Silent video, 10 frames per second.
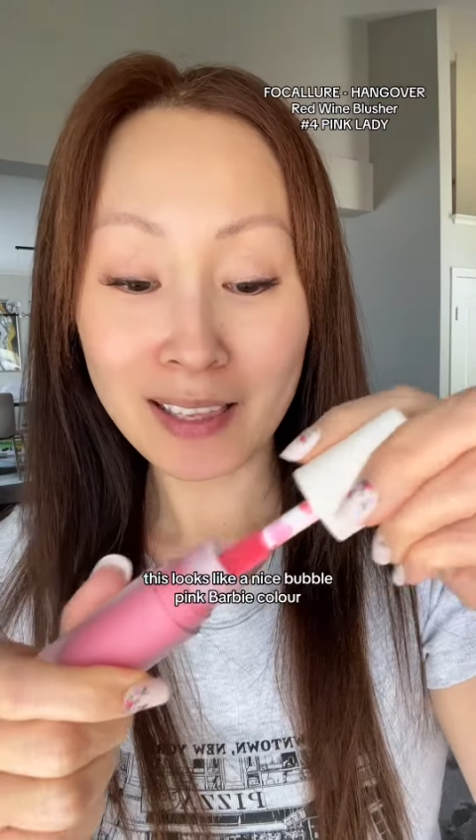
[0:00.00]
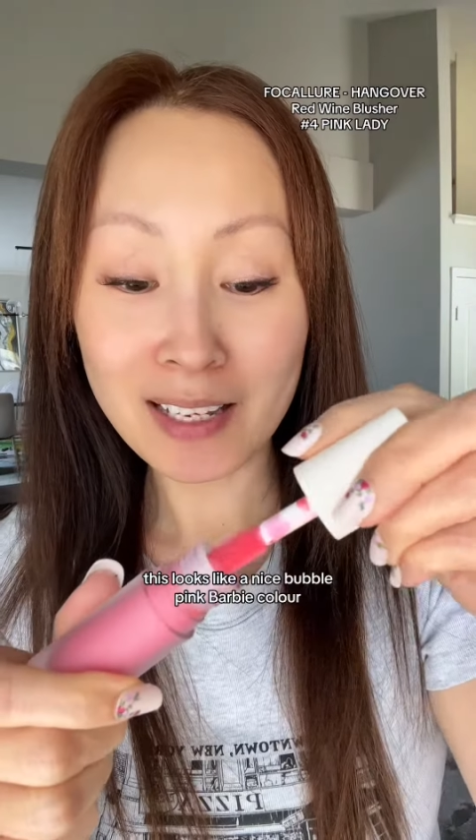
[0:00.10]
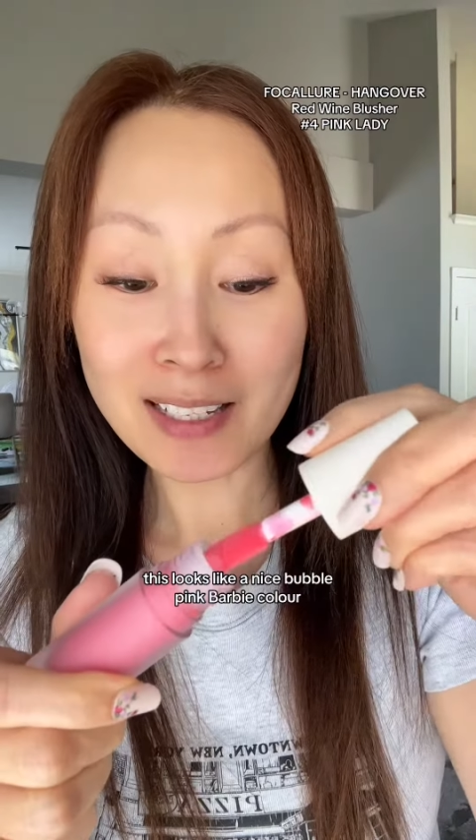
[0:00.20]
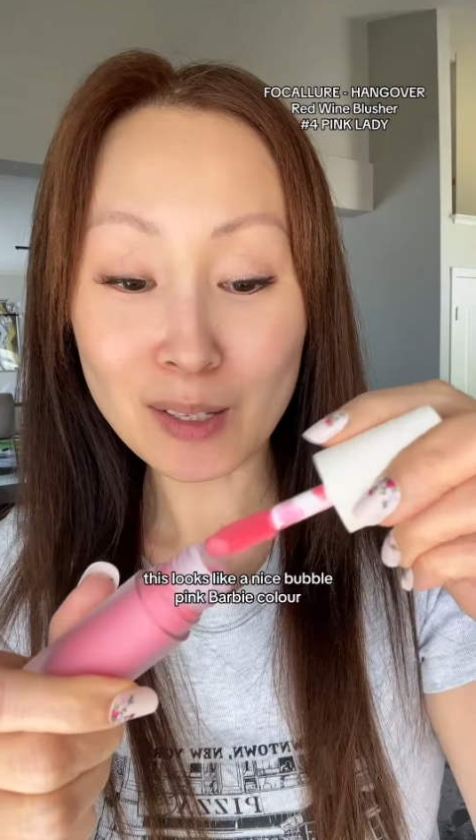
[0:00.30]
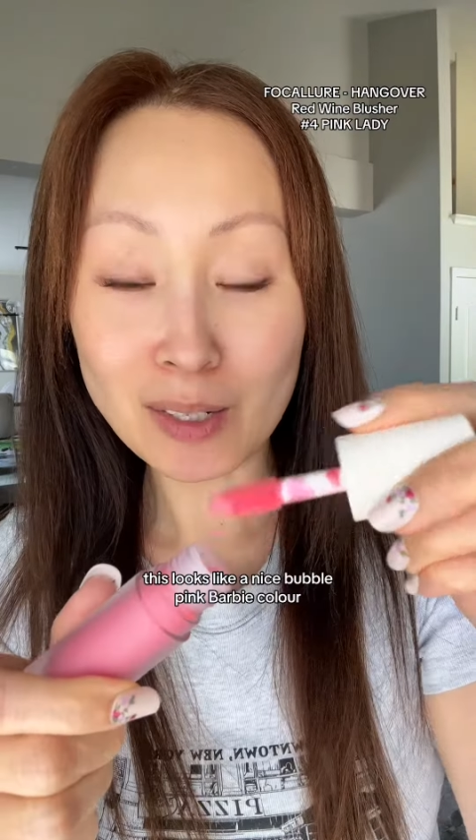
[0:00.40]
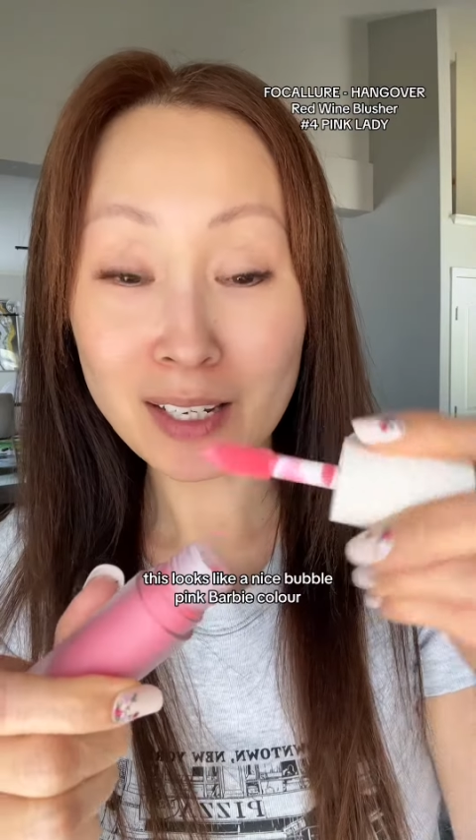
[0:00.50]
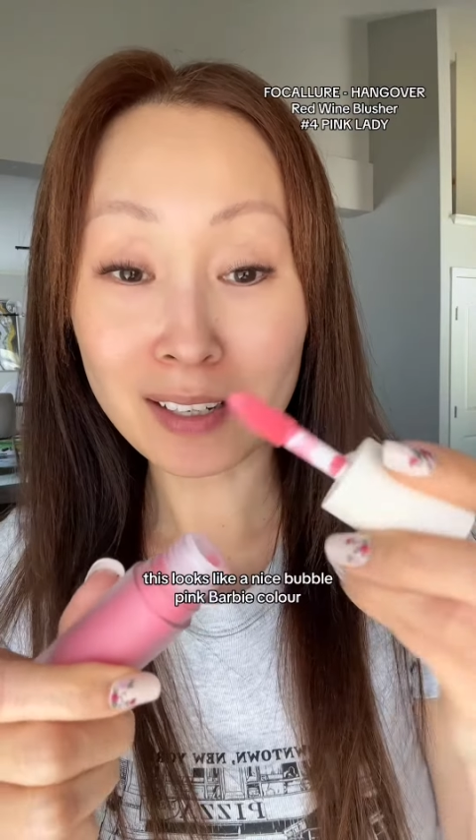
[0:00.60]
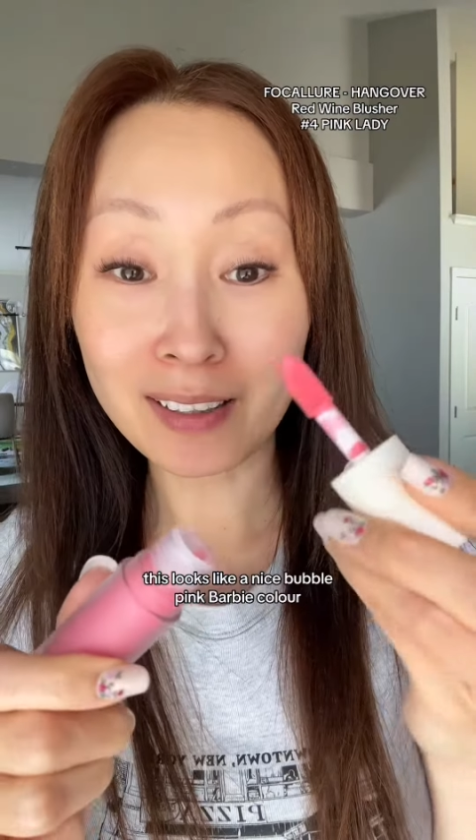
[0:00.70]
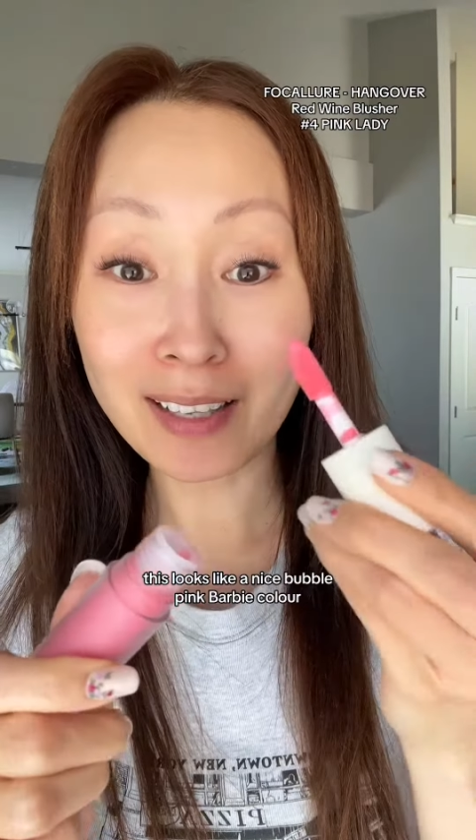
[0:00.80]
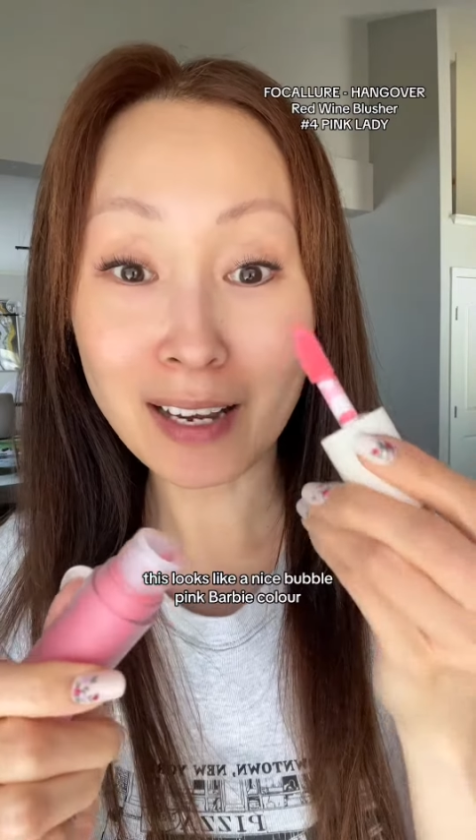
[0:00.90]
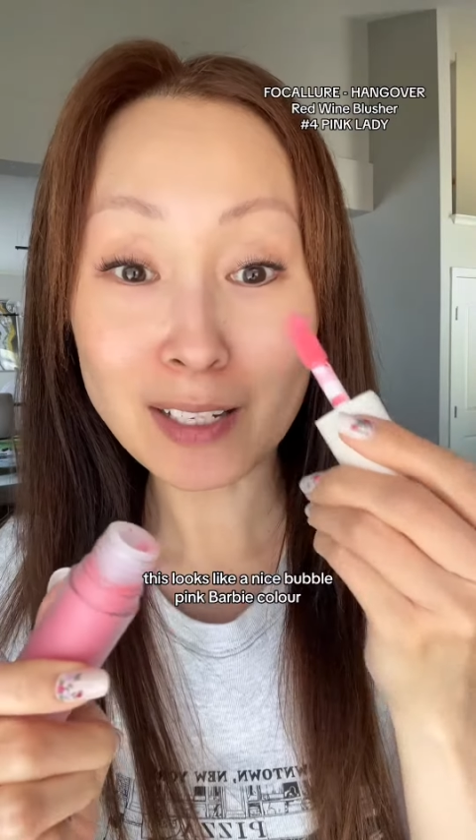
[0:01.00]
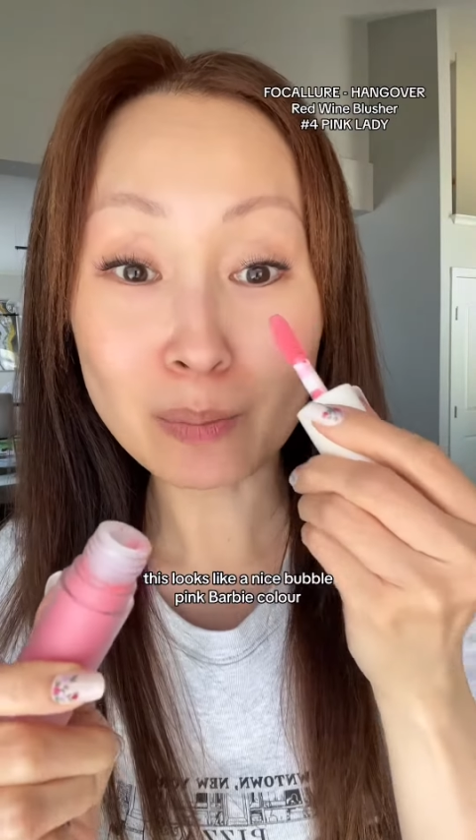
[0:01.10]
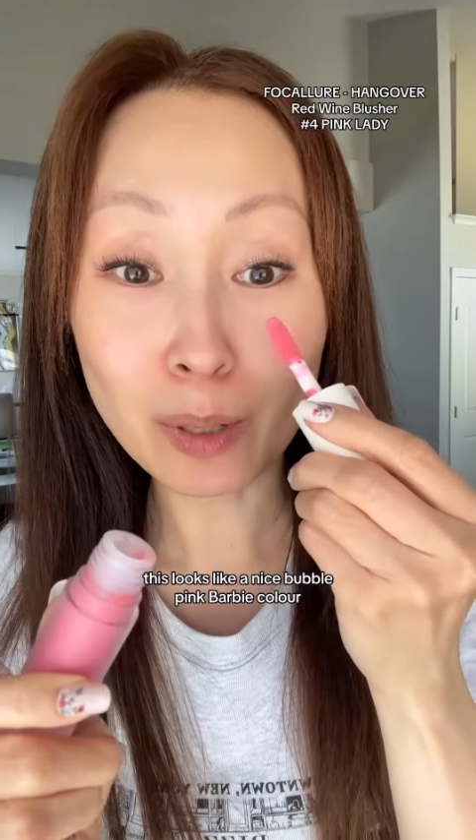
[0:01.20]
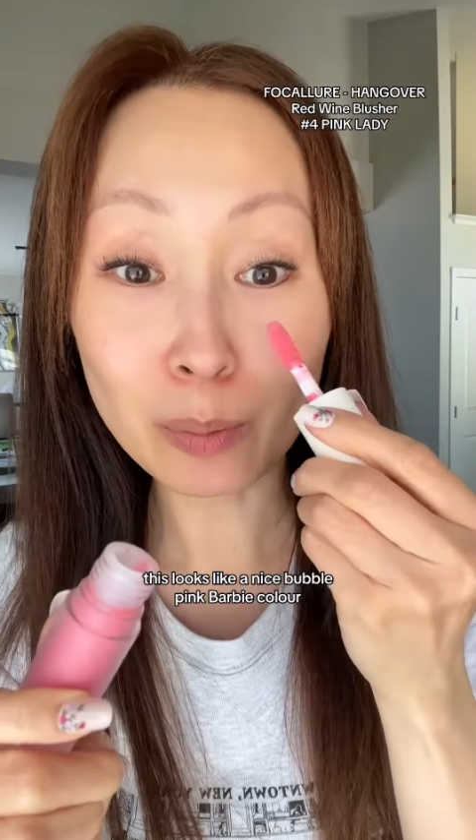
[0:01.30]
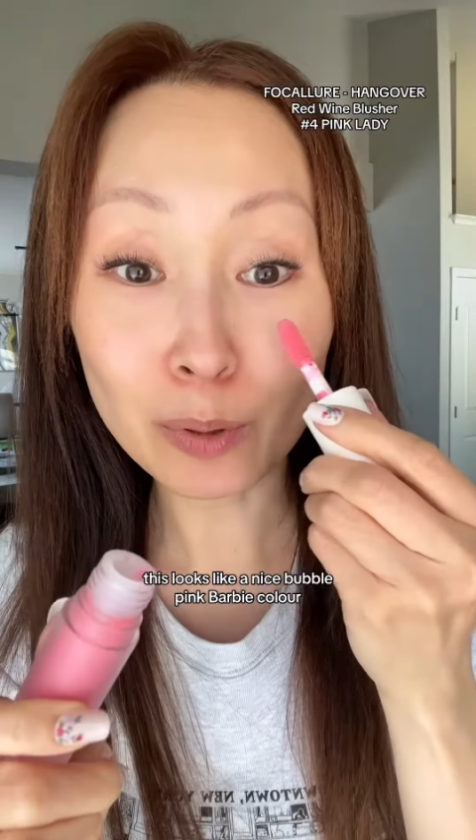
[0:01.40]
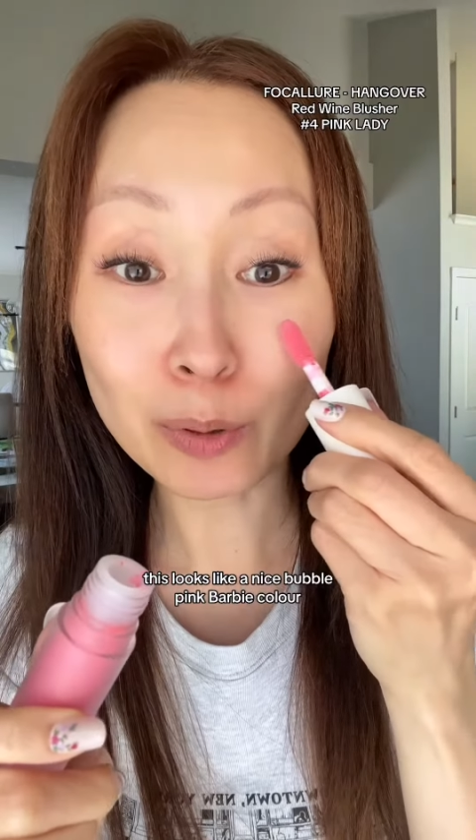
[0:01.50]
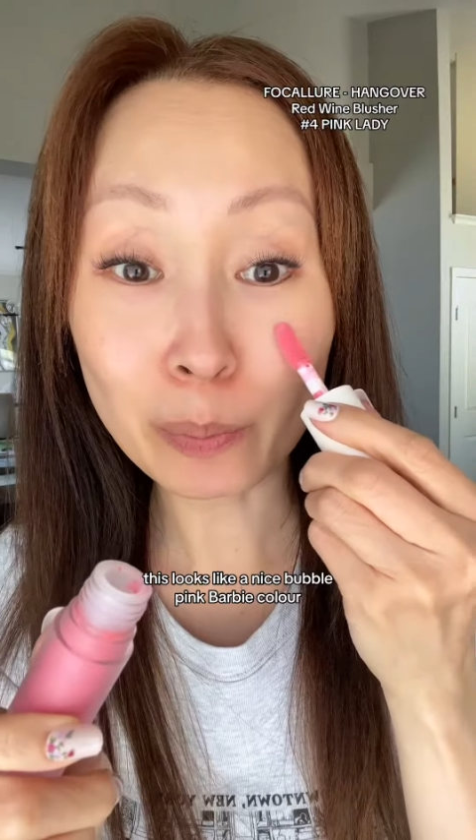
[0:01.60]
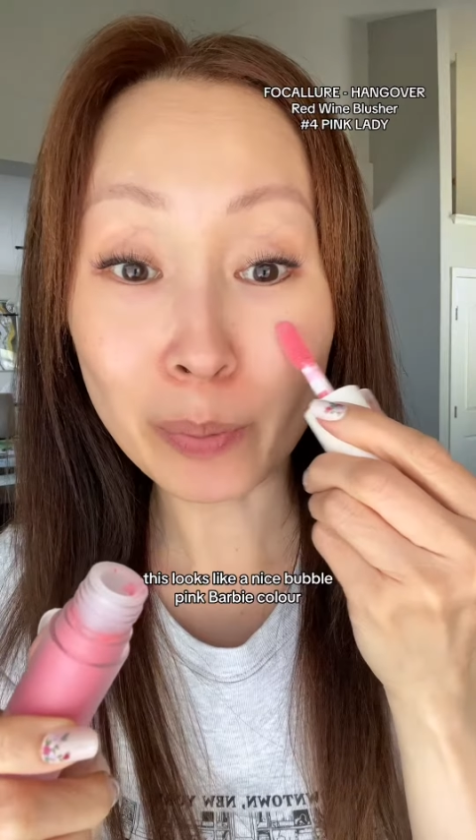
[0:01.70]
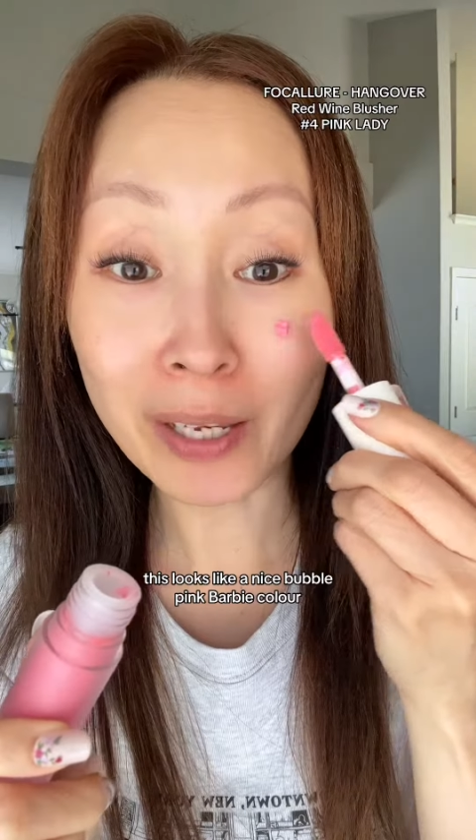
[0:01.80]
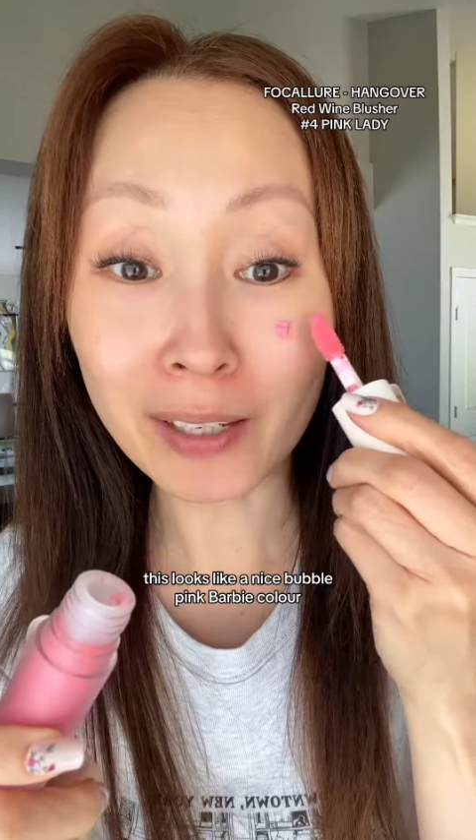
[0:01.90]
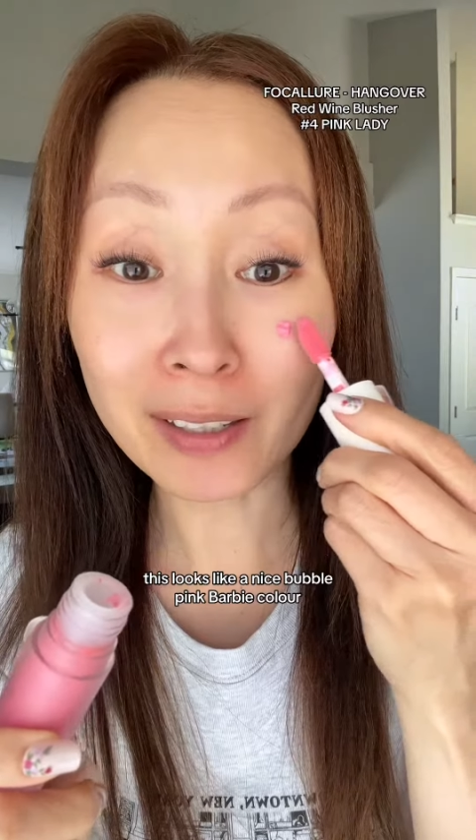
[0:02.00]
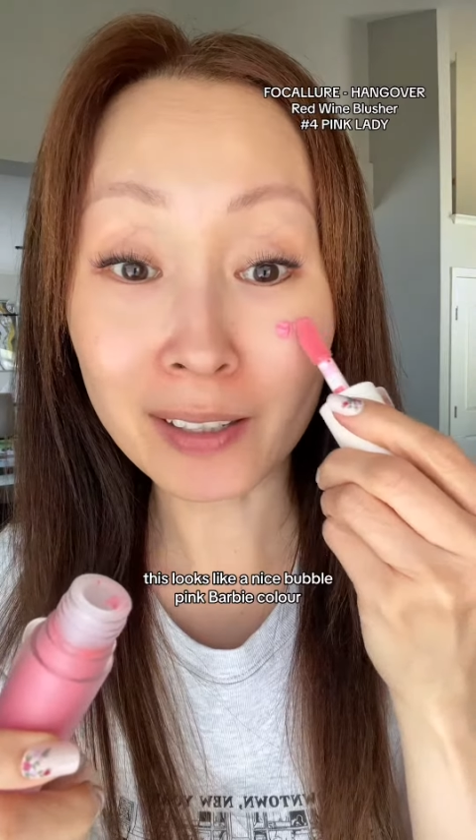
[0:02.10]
This looks like a nice bubble pink